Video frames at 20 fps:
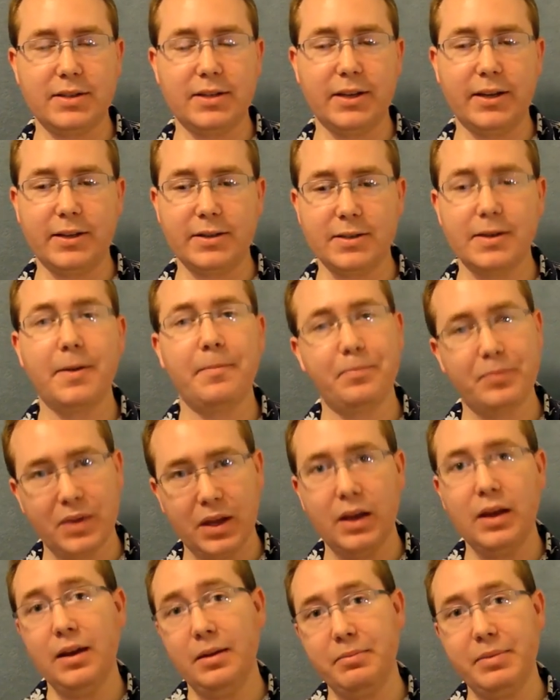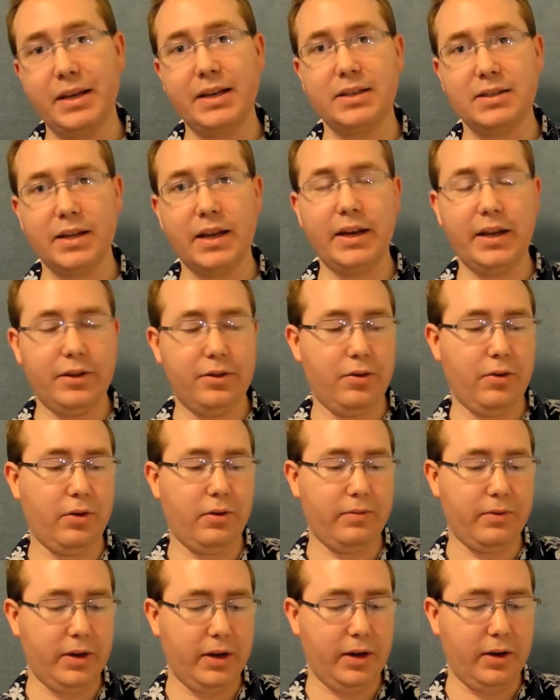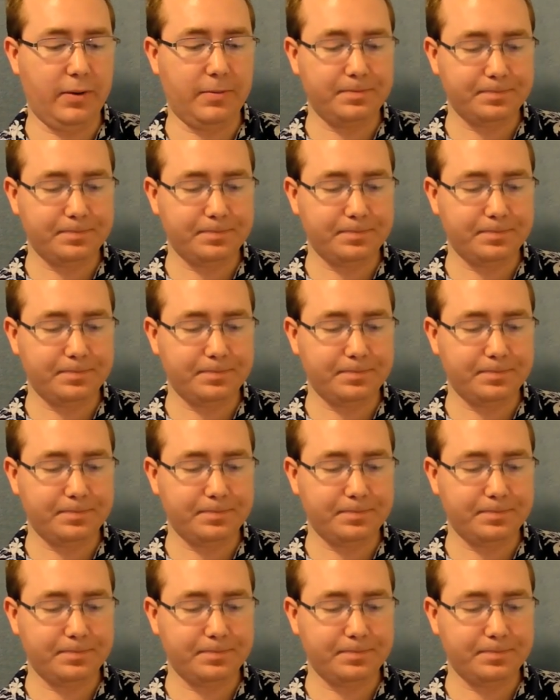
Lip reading: things? Because they need their own video.